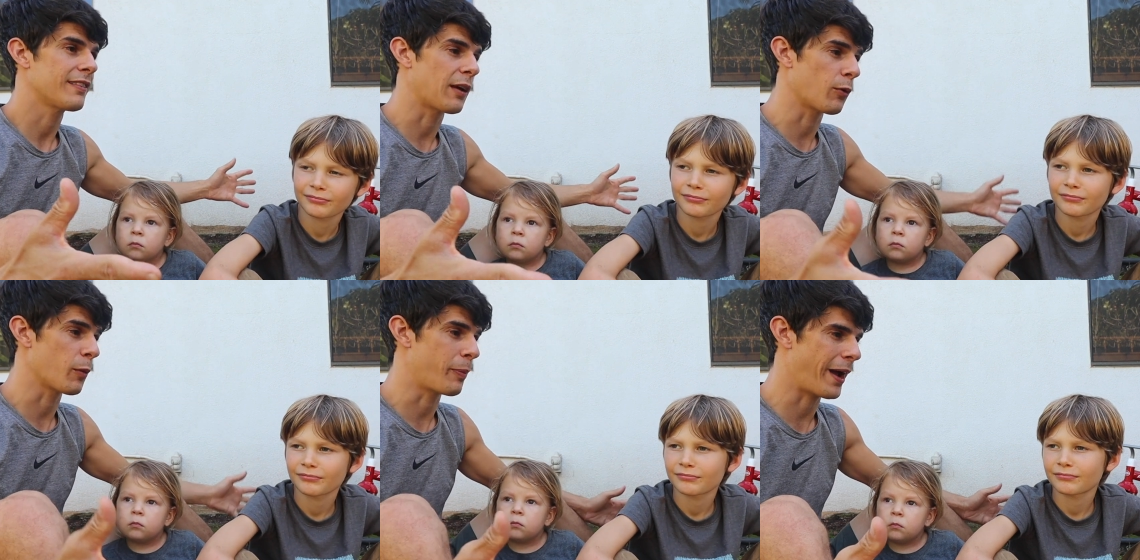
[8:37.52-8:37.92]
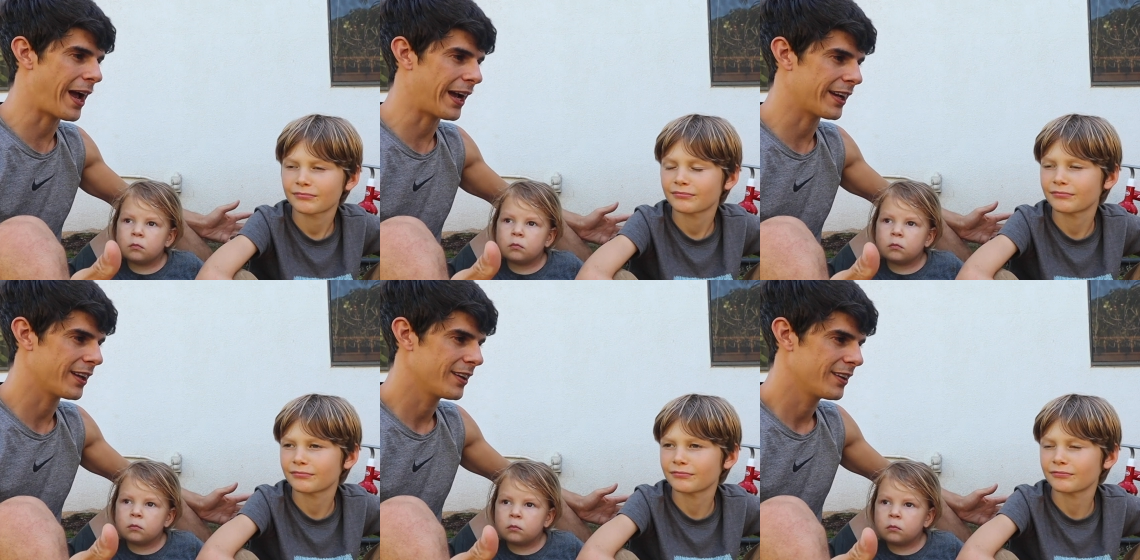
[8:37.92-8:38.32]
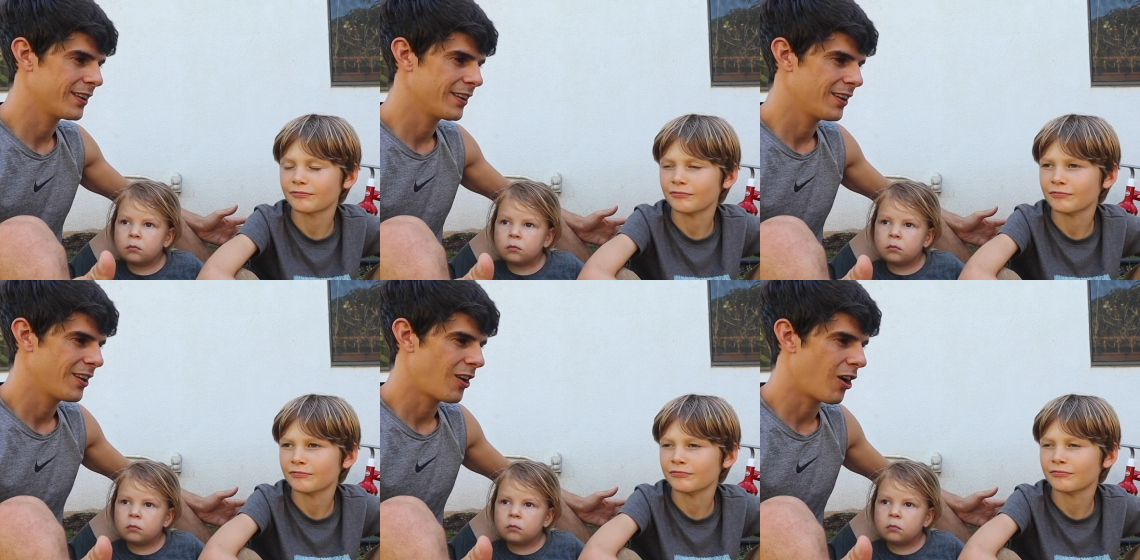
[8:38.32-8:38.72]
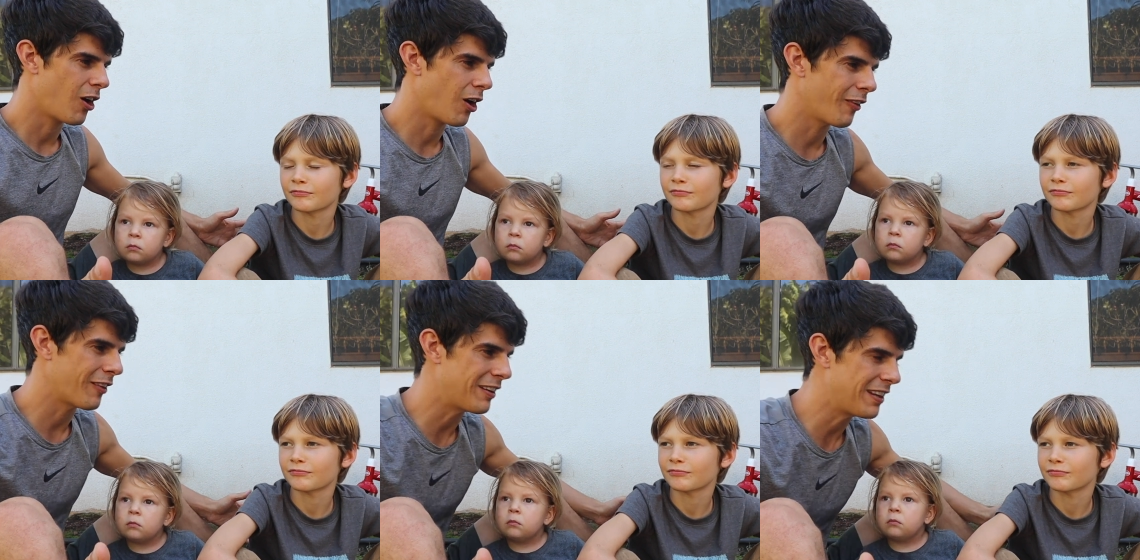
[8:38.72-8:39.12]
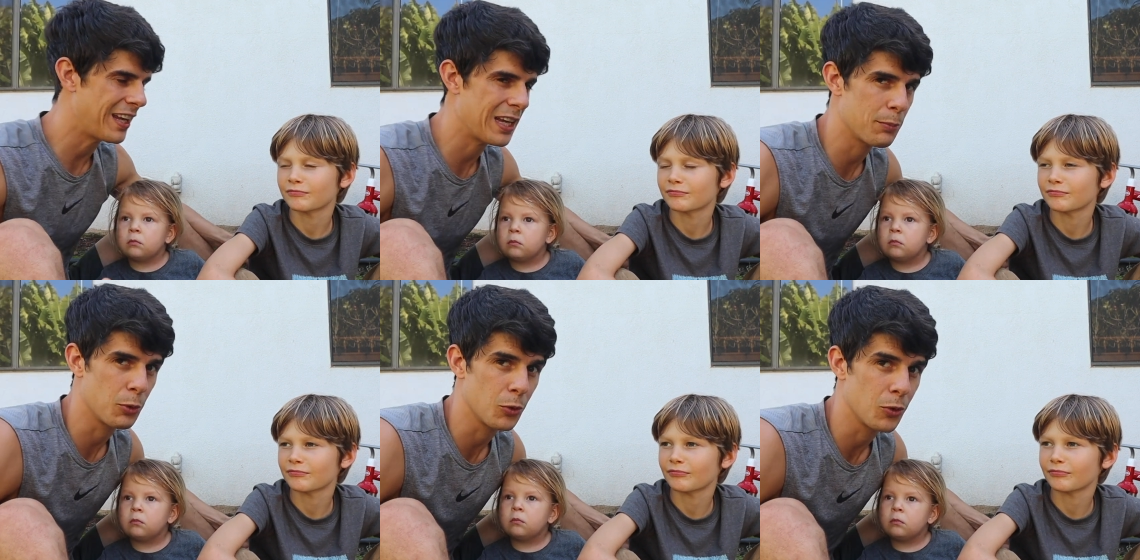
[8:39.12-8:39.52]
Speaker 1: they were back on the
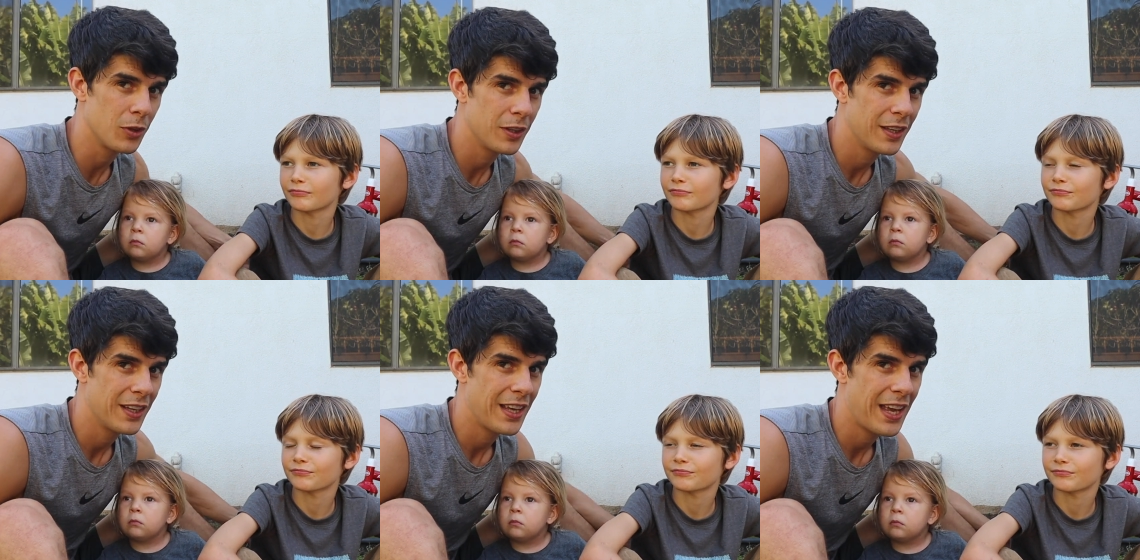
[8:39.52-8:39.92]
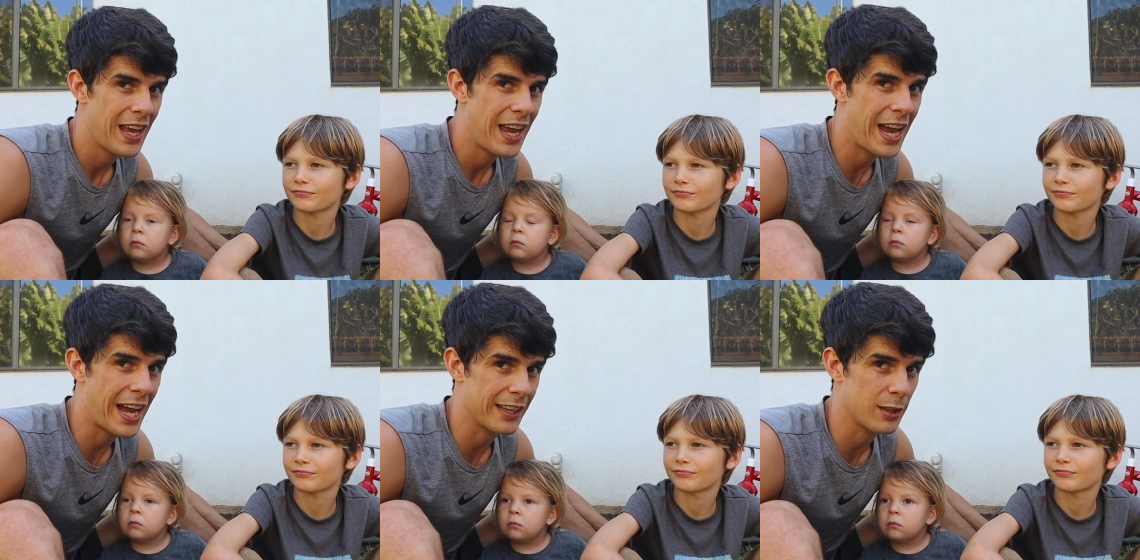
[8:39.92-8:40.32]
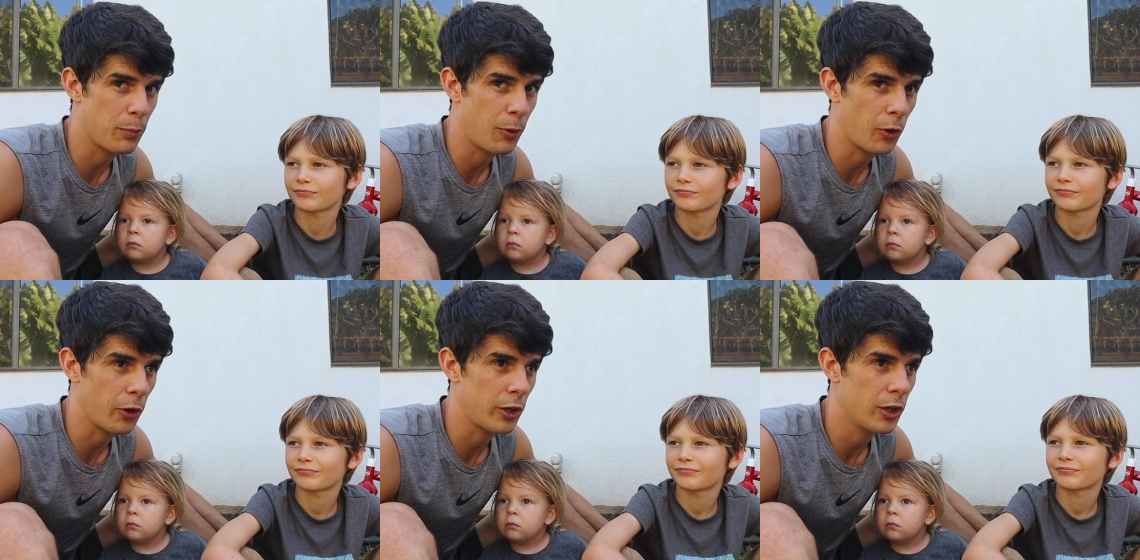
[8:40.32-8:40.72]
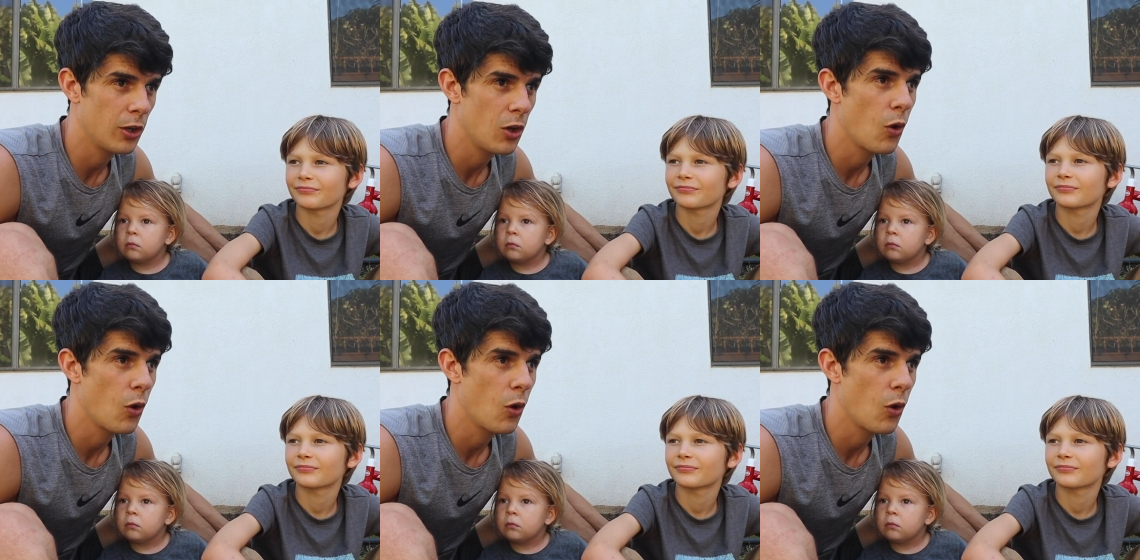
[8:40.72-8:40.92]
table at the park.